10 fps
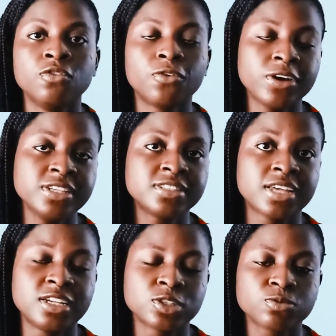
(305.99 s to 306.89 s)
For
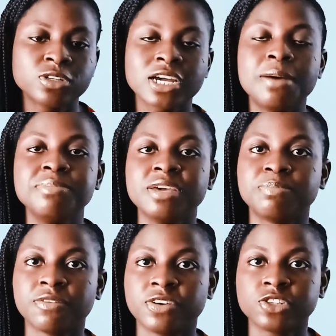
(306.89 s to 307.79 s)
instance, one can be a
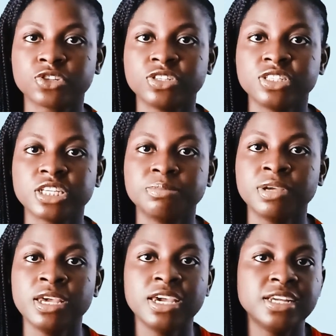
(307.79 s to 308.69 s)
perfectionism
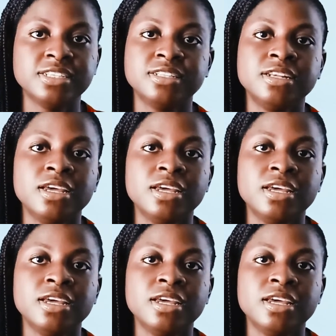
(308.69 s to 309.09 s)
in